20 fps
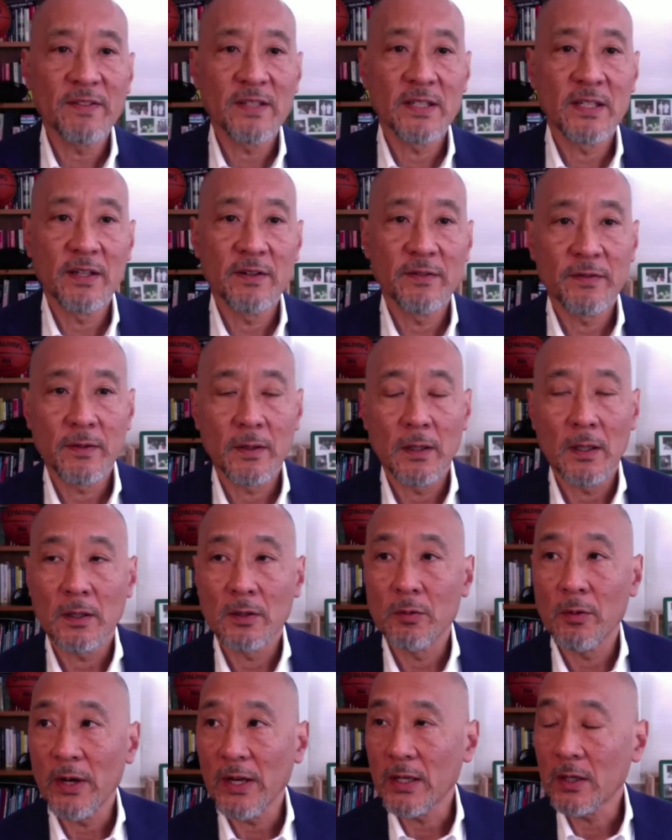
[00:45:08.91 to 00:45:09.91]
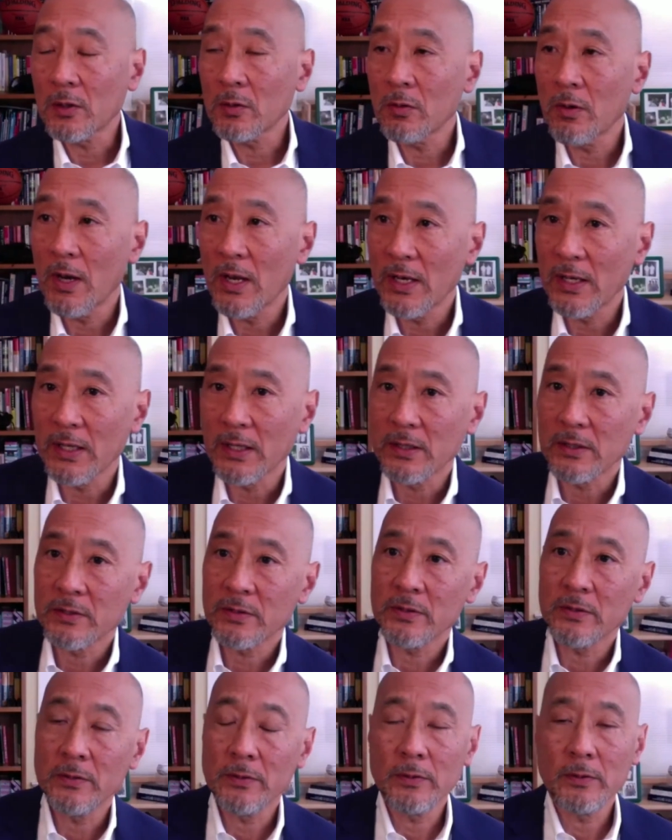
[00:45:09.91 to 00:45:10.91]
to give great credit
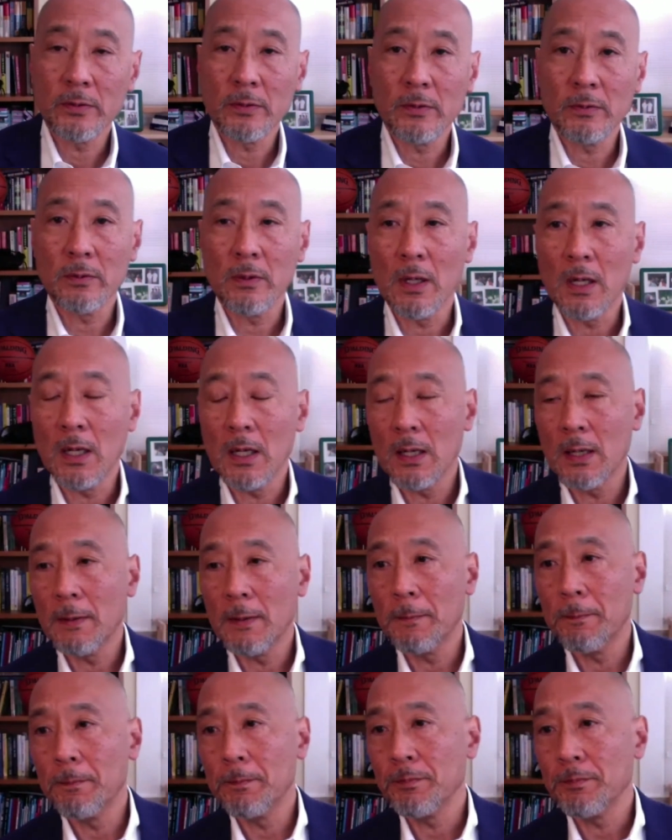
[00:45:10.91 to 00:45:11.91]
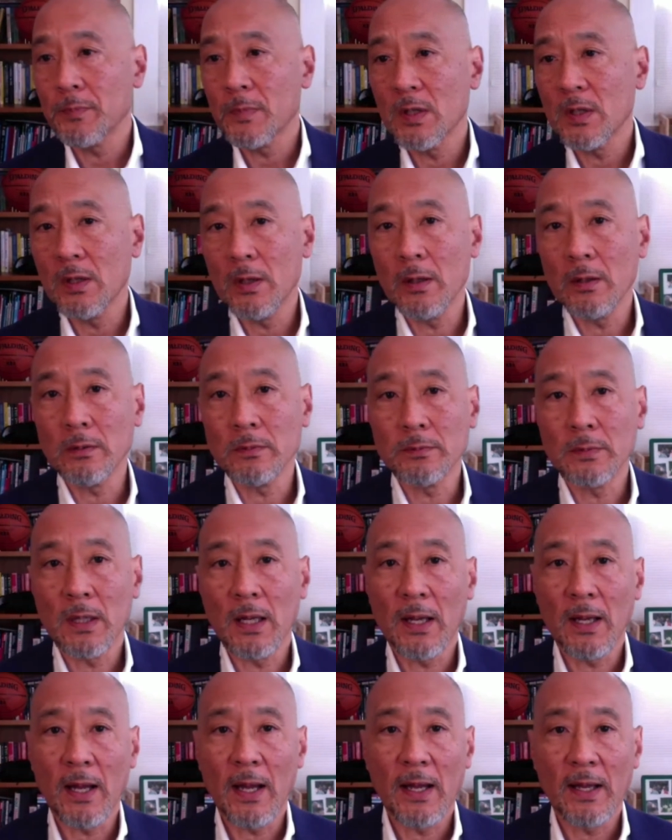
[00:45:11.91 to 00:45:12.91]
to,
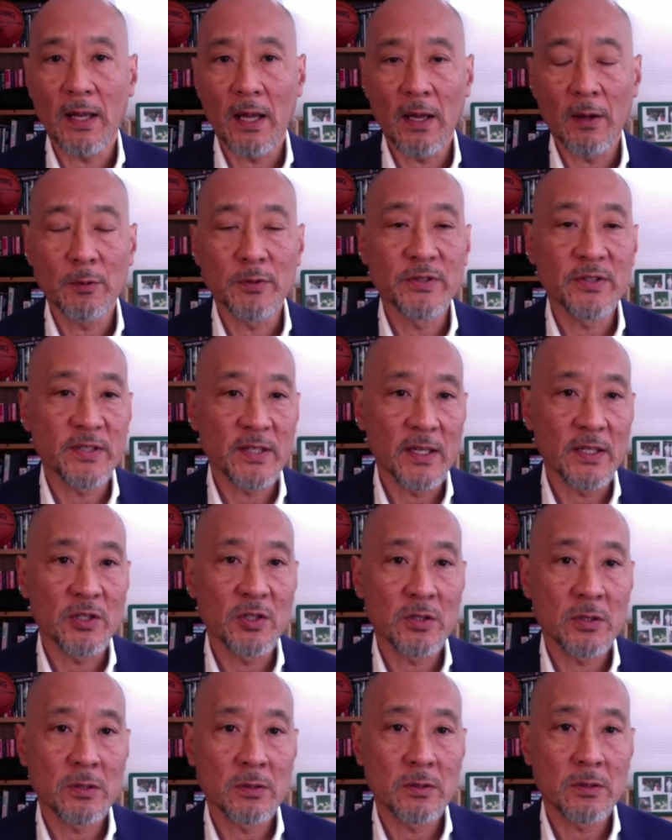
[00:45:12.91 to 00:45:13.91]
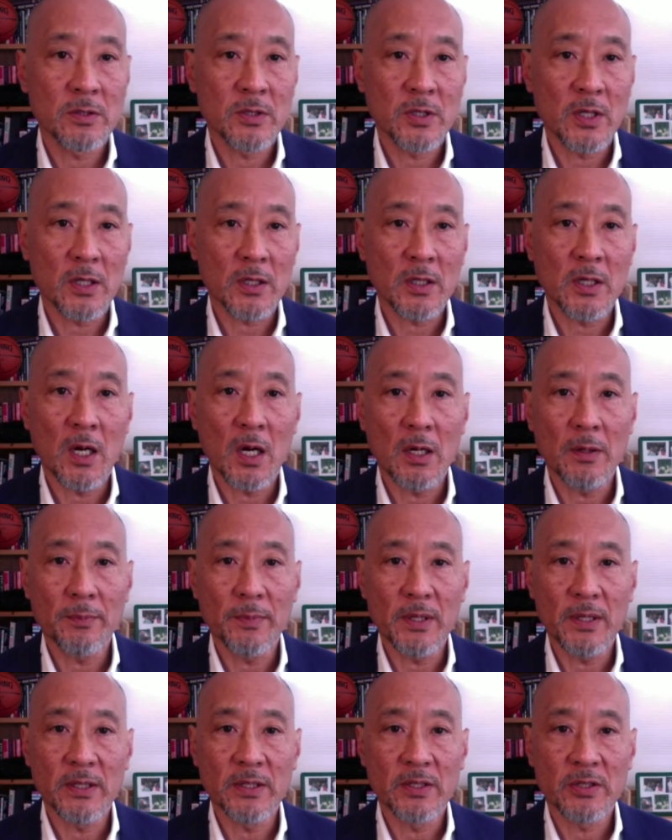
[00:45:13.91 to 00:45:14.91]
I would say Chuck
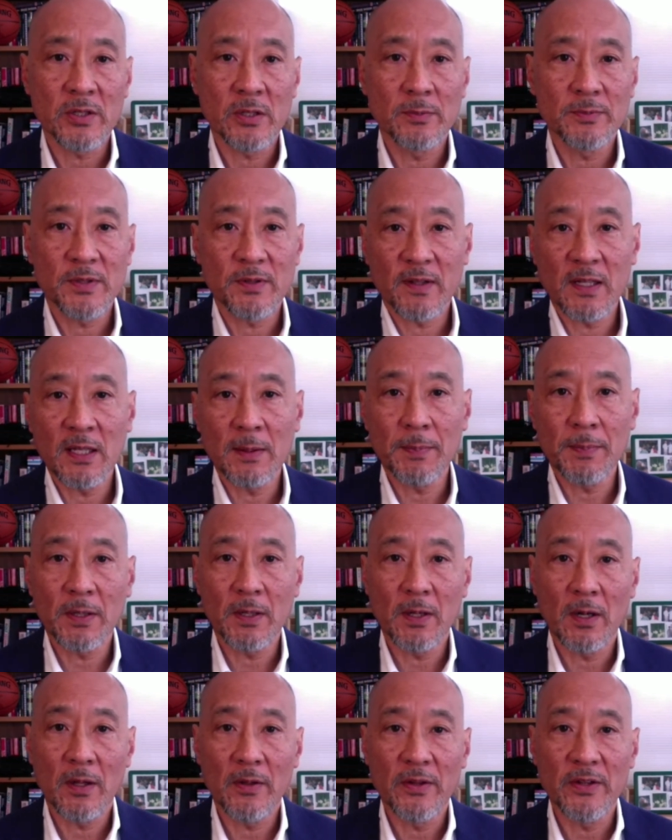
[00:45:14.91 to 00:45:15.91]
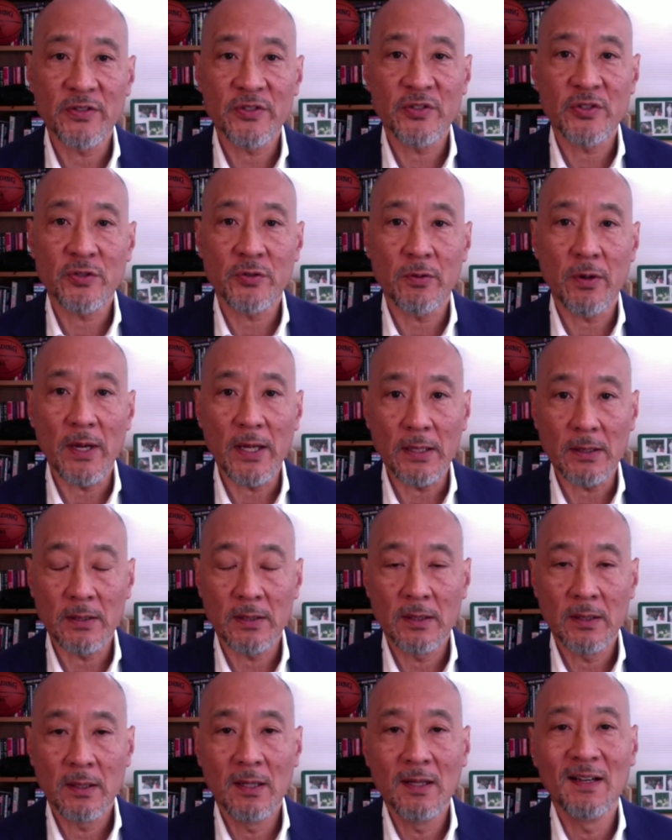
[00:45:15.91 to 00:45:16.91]
Cartman in terms of keeping all this straight.
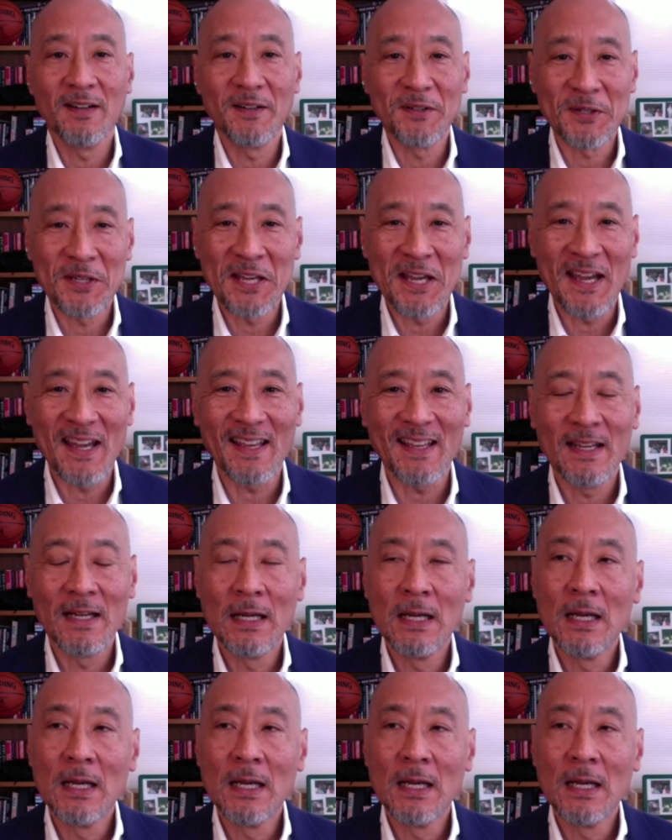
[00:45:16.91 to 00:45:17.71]
Okay.